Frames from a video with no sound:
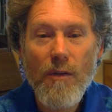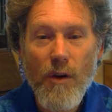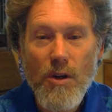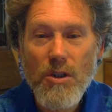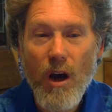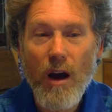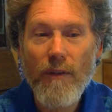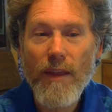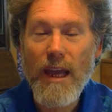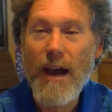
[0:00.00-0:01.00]
First
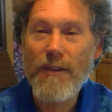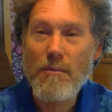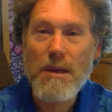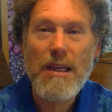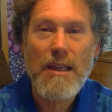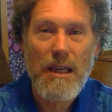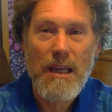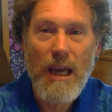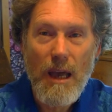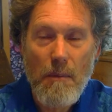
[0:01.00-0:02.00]
off, they have to meet
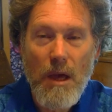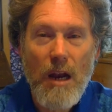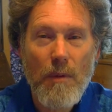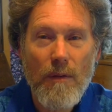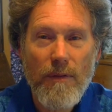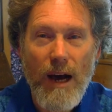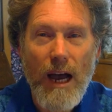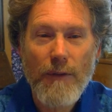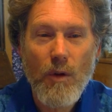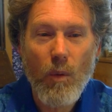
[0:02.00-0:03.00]
the minimum
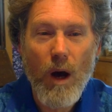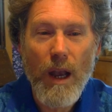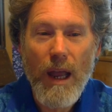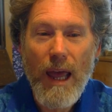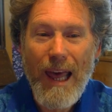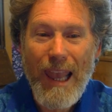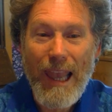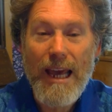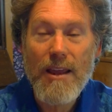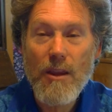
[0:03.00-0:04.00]
5:1
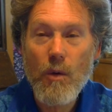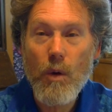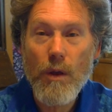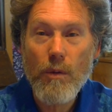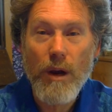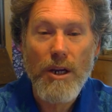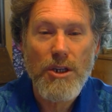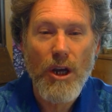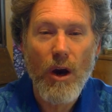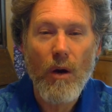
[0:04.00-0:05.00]
length to width
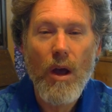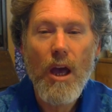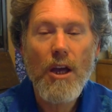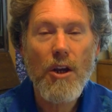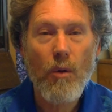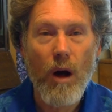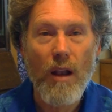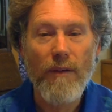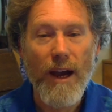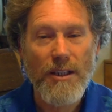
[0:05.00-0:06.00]
ratio to
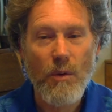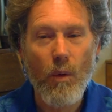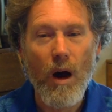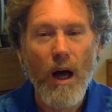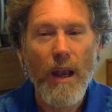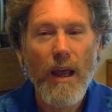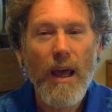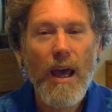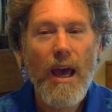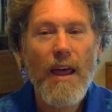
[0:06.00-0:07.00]
qualify as a wand.
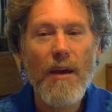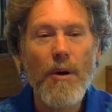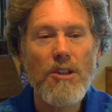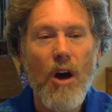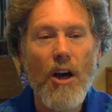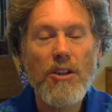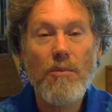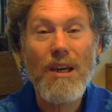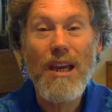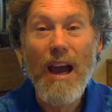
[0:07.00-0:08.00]
They must
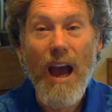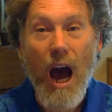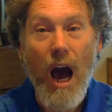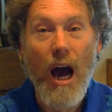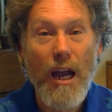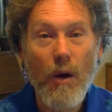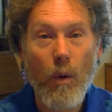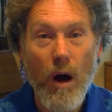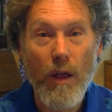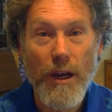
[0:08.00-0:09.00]
also be high
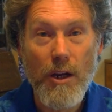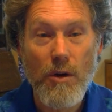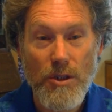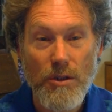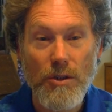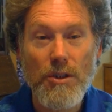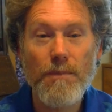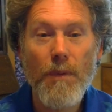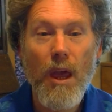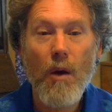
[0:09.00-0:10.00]
quality crystals
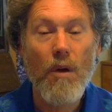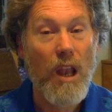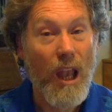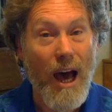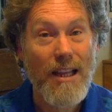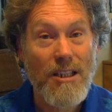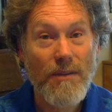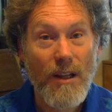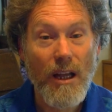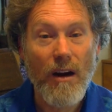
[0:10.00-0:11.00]
with lots
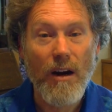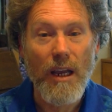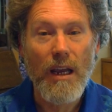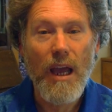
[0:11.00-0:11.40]
of clarity.